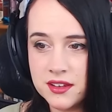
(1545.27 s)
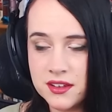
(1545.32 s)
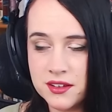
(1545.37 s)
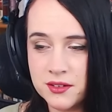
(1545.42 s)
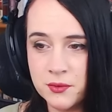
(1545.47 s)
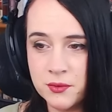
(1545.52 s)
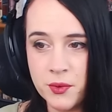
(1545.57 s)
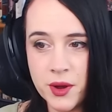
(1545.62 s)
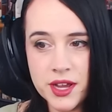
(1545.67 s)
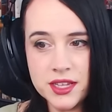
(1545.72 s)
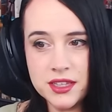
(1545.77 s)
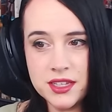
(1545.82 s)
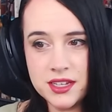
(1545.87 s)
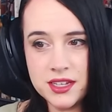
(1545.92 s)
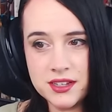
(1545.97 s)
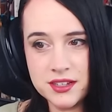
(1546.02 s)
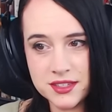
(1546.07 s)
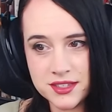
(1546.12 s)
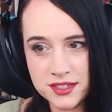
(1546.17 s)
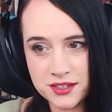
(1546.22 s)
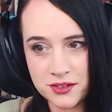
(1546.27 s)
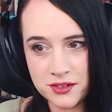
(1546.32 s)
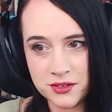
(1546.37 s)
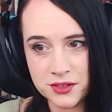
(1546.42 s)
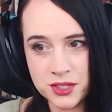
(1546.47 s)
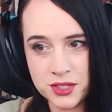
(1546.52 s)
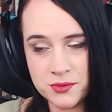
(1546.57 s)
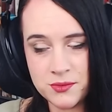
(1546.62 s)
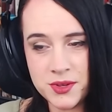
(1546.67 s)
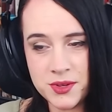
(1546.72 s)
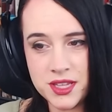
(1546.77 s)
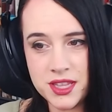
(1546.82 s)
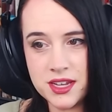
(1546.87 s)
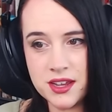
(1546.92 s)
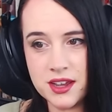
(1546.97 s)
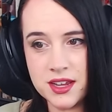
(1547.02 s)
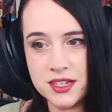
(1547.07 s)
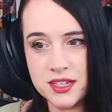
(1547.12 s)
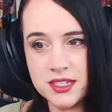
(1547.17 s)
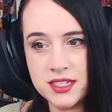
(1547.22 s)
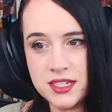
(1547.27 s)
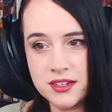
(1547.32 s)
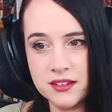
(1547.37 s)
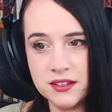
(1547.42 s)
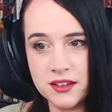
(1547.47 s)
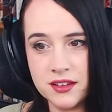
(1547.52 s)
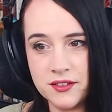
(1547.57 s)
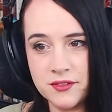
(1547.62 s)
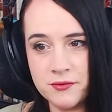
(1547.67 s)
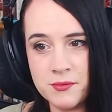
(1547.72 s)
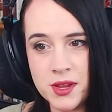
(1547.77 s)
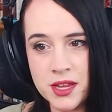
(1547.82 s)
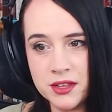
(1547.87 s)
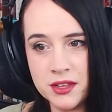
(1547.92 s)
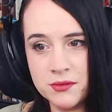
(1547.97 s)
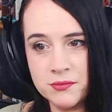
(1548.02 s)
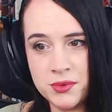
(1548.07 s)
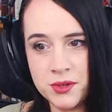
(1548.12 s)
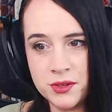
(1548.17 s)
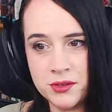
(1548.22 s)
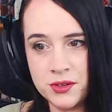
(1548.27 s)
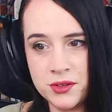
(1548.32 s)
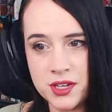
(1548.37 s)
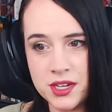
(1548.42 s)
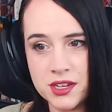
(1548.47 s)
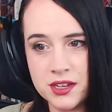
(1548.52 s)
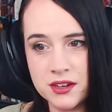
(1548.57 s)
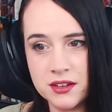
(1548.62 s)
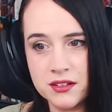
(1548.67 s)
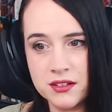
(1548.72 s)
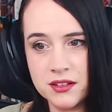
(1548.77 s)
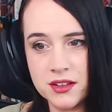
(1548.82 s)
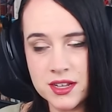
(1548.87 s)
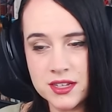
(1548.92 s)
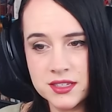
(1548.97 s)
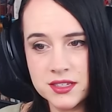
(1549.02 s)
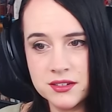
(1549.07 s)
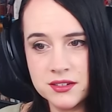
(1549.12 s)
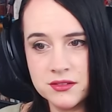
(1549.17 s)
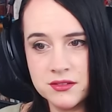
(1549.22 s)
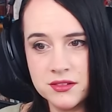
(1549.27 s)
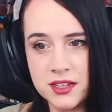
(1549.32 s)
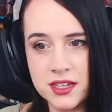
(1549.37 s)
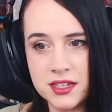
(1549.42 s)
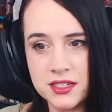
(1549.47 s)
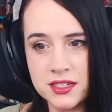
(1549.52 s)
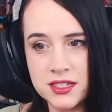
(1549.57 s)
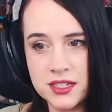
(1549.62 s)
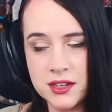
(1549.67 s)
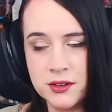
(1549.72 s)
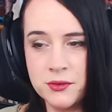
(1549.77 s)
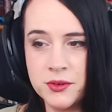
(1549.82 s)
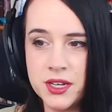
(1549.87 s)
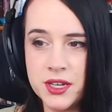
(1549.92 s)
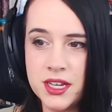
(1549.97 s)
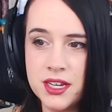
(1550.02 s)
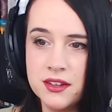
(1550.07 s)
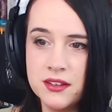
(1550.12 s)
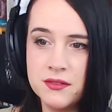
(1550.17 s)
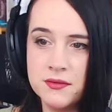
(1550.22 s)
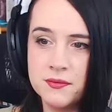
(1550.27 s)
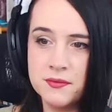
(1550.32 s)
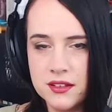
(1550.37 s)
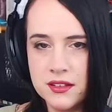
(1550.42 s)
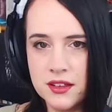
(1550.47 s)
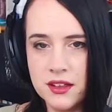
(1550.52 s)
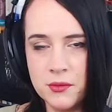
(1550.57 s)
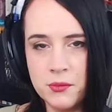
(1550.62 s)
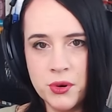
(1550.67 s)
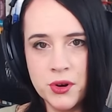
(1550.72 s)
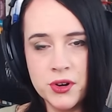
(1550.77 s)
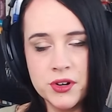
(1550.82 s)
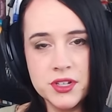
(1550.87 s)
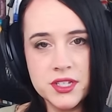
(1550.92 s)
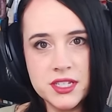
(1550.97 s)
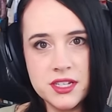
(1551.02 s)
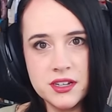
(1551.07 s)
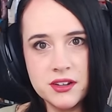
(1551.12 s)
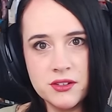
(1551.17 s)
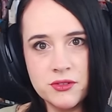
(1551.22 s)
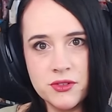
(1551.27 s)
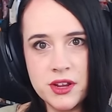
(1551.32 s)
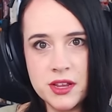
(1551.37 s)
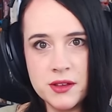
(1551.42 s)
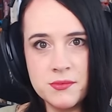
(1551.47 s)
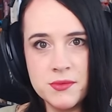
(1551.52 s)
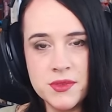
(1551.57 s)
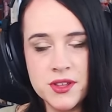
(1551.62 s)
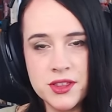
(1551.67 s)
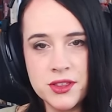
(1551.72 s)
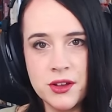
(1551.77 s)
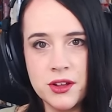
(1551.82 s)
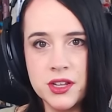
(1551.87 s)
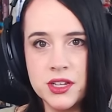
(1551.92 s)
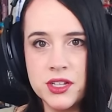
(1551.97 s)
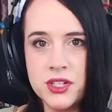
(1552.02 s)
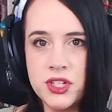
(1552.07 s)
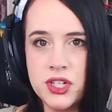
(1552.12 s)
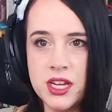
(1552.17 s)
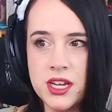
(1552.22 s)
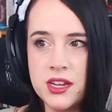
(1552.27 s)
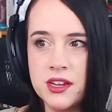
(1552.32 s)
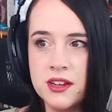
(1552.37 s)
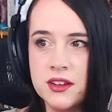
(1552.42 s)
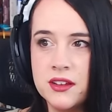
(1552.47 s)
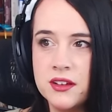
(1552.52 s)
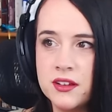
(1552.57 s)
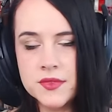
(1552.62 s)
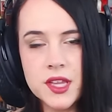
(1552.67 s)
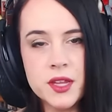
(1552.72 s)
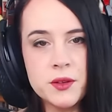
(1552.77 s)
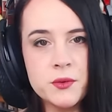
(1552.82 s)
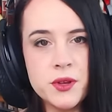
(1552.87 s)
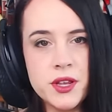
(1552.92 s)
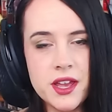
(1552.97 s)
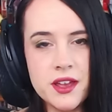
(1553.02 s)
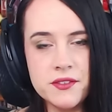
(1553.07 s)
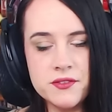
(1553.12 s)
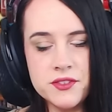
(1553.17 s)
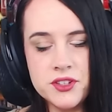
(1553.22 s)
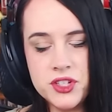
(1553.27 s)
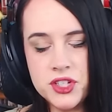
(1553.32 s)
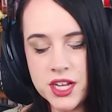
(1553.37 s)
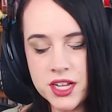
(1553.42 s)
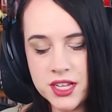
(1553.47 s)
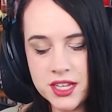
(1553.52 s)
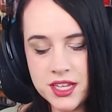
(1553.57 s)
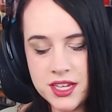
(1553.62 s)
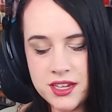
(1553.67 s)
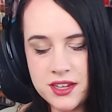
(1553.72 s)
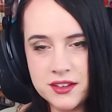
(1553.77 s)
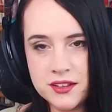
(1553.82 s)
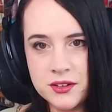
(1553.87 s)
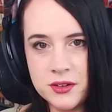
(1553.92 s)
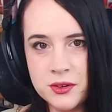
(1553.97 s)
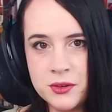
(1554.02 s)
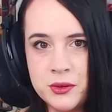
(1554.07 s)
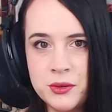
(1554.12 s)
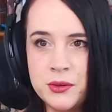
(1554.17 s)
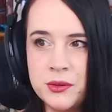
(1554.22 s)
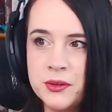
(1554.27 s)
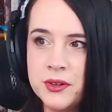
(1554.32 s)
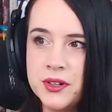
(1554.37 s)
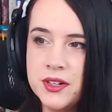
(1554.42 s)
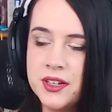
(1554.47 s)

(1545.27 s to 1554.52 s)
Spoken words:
widely considered to be the ideal of male beauty in classical antiquity, a person in Greek mythology. We have Shelley, who